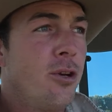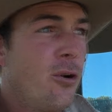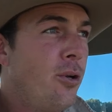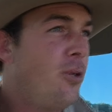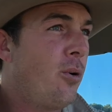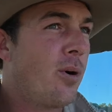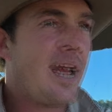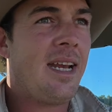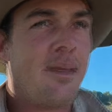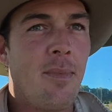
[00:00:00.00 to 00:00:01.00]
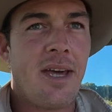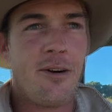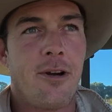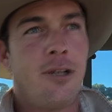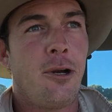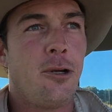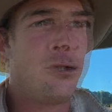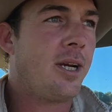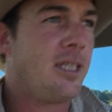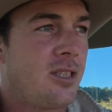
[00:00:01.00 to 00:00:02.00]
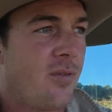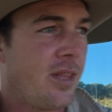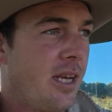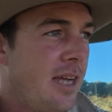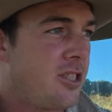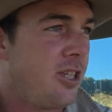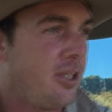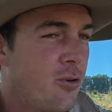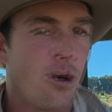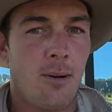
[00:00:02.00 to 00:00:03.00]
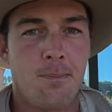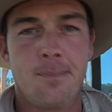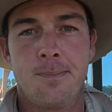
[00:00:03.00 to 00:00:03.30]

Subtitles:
good organic matter and nutrients for the next year's crop.